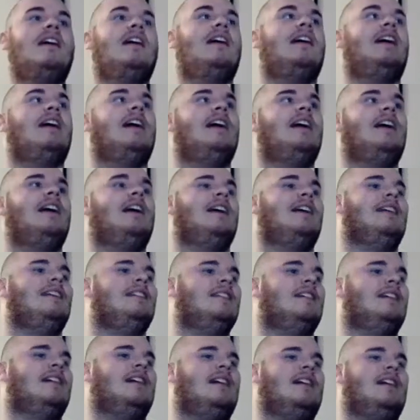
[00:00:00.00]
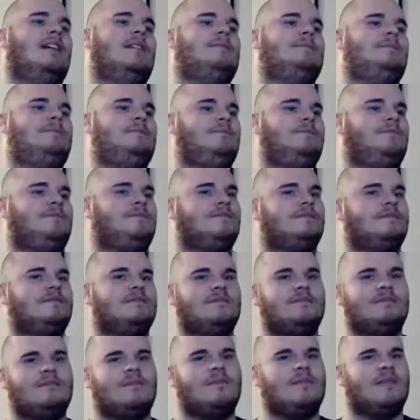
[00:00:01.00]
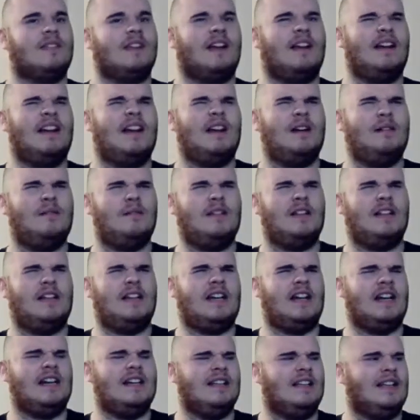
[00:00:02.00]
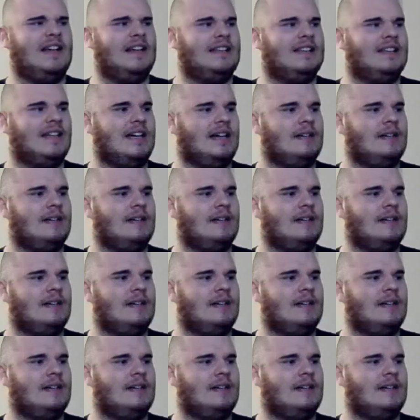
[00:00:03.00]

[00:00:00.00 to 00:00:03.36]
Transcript: and I really kind of like that.